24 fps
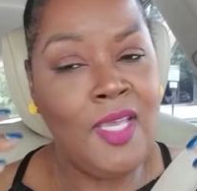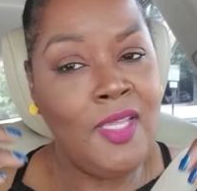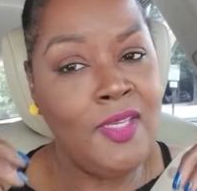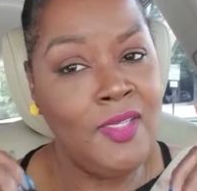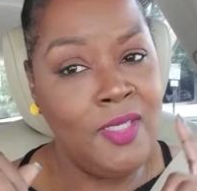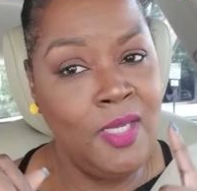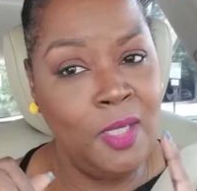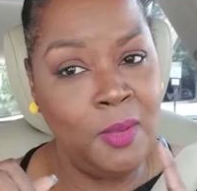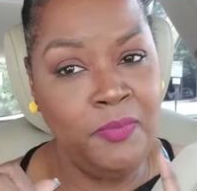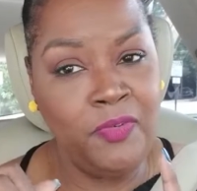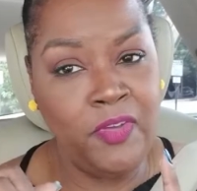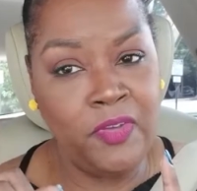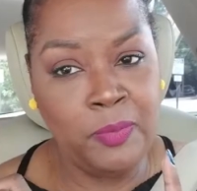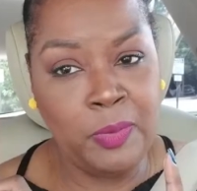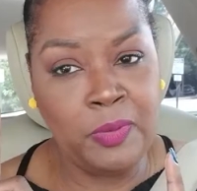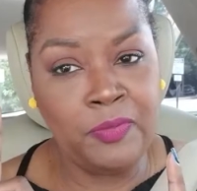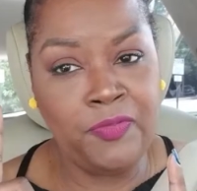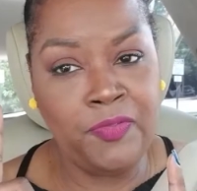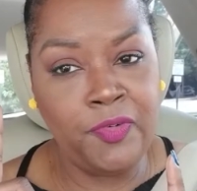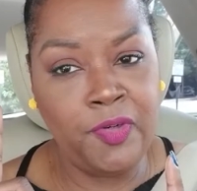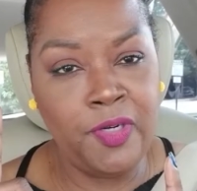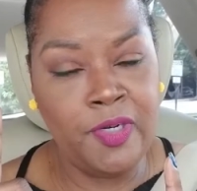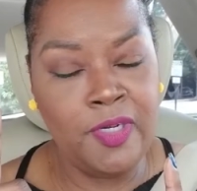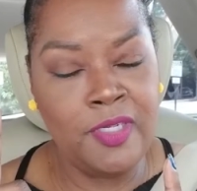November
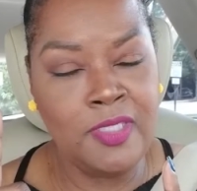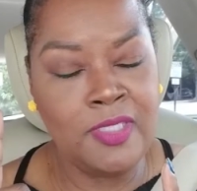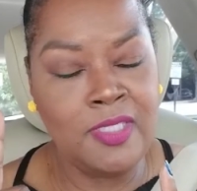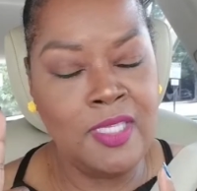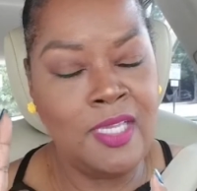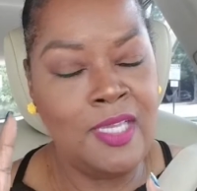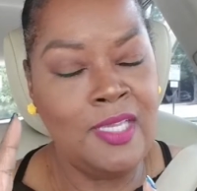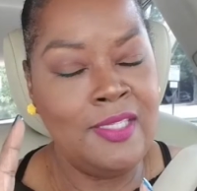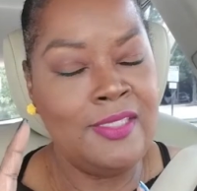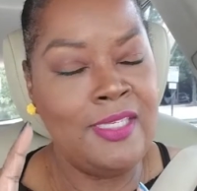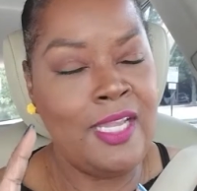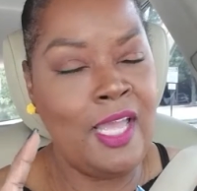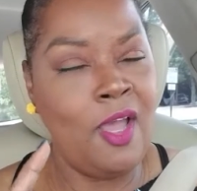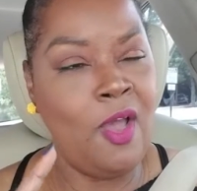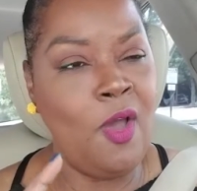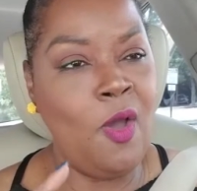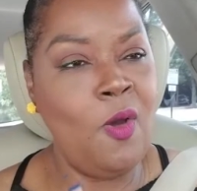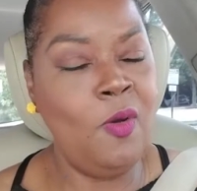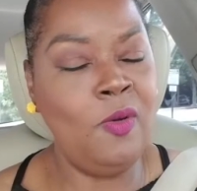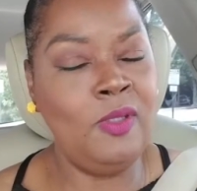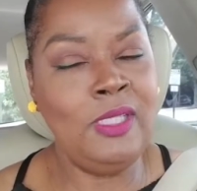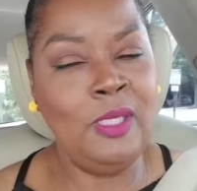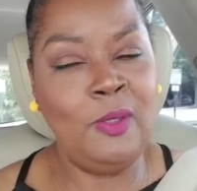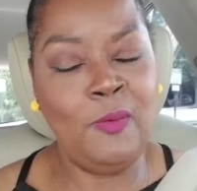1st, not
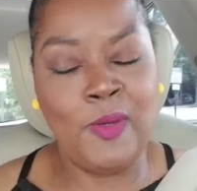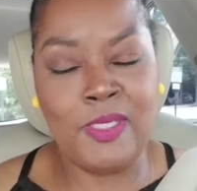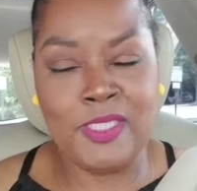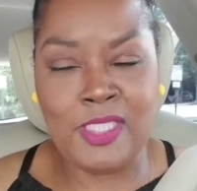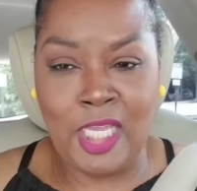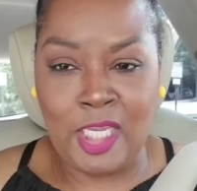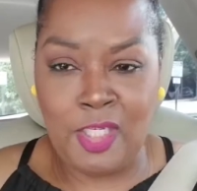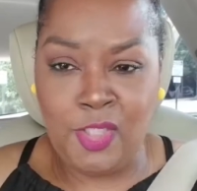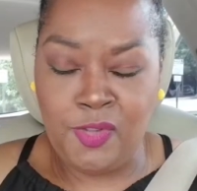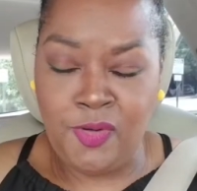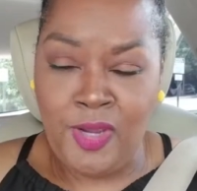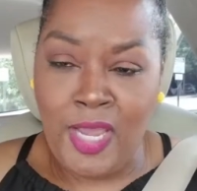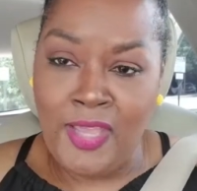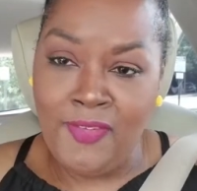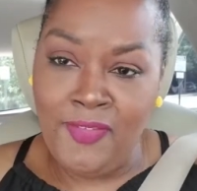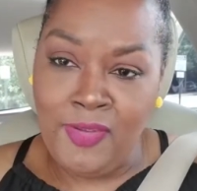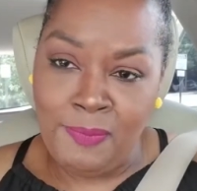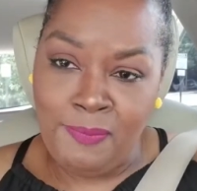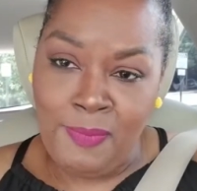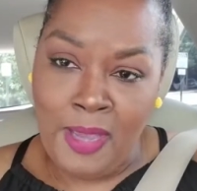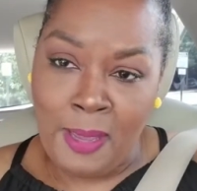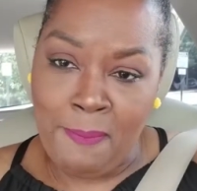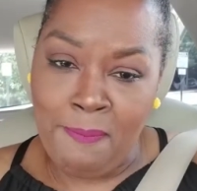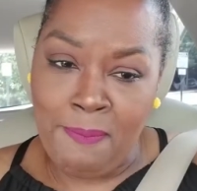only was I
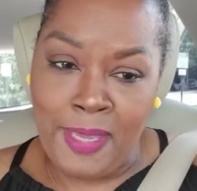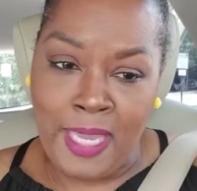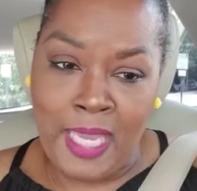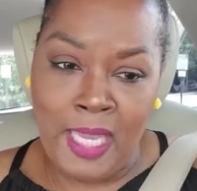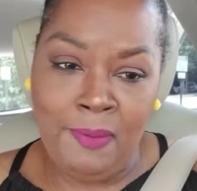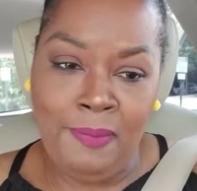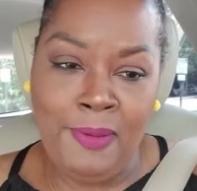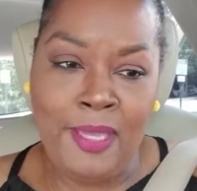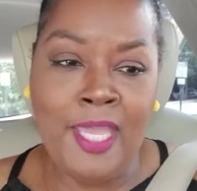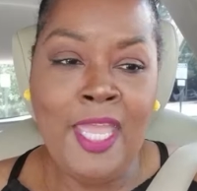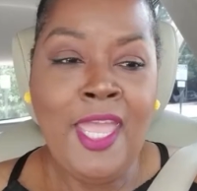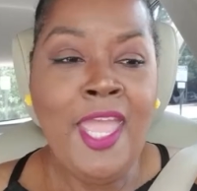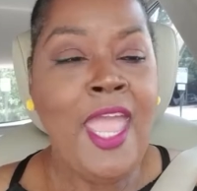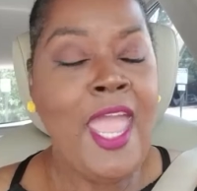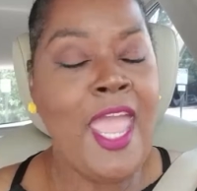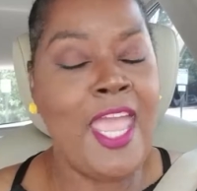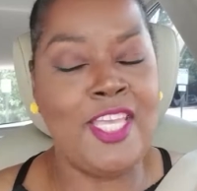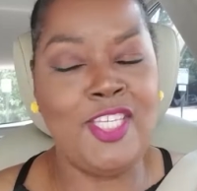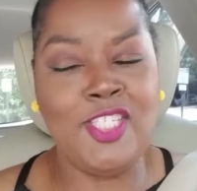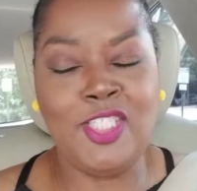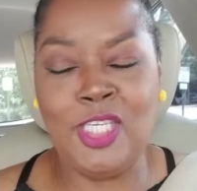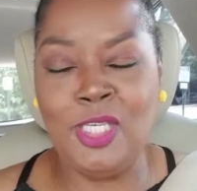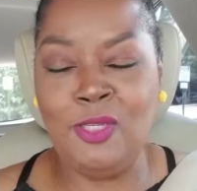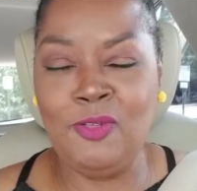driving my baby
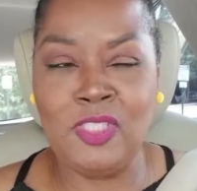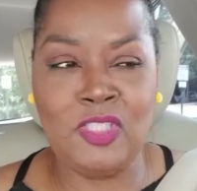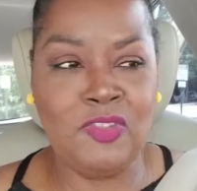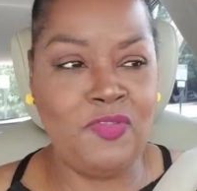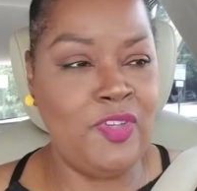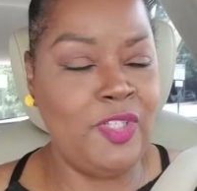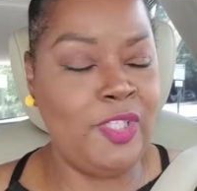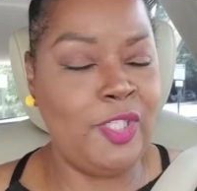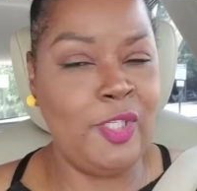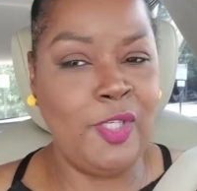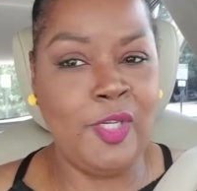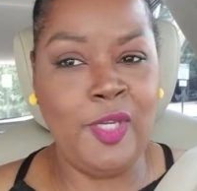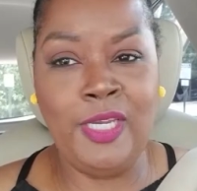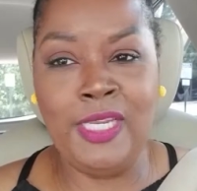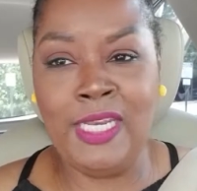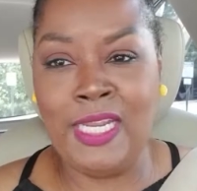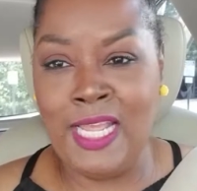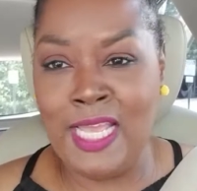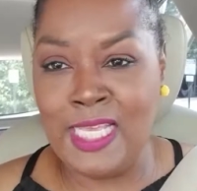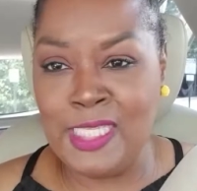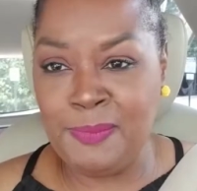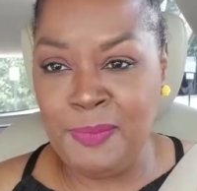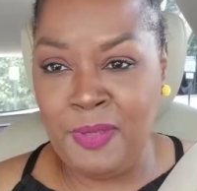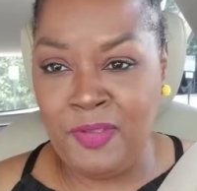and she was feeling good and
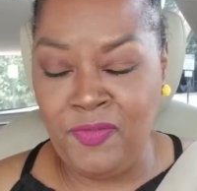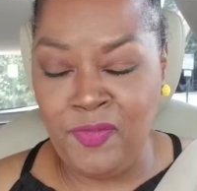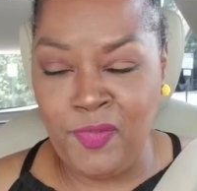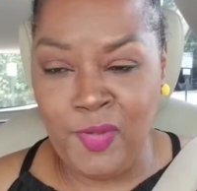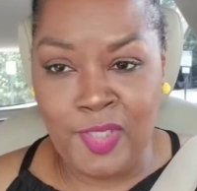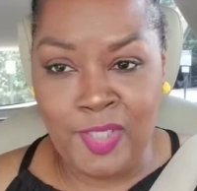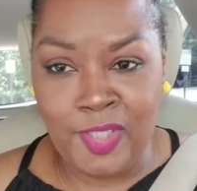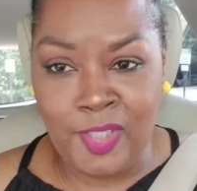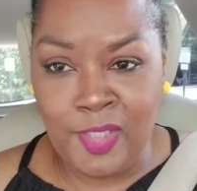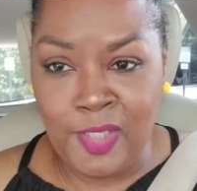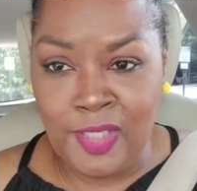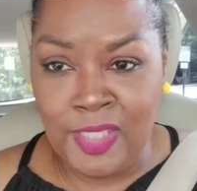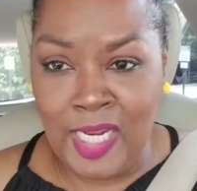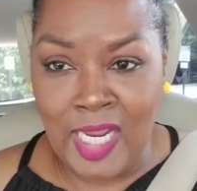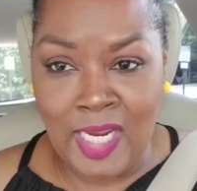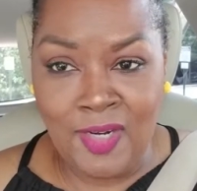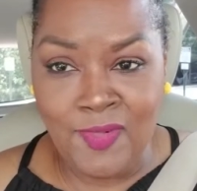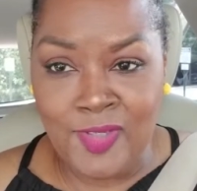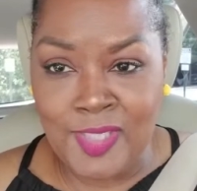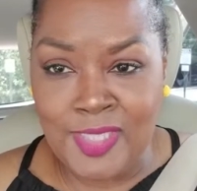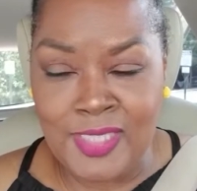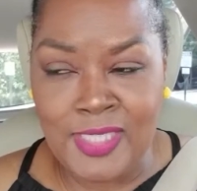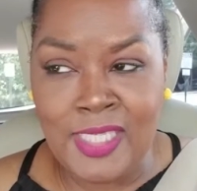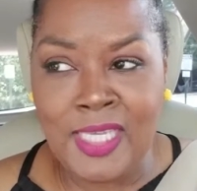has been feeling good
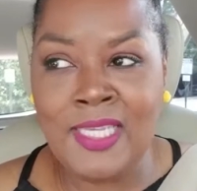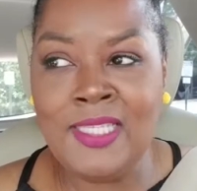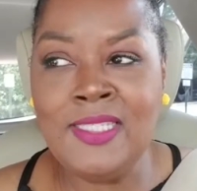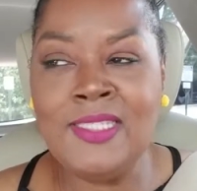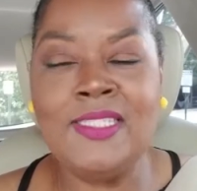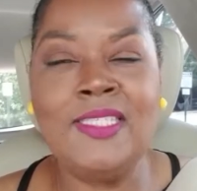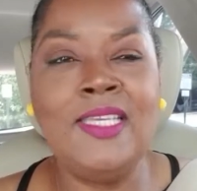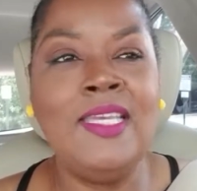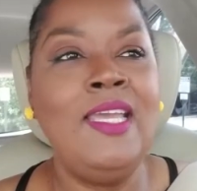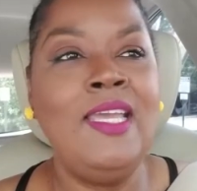ever since,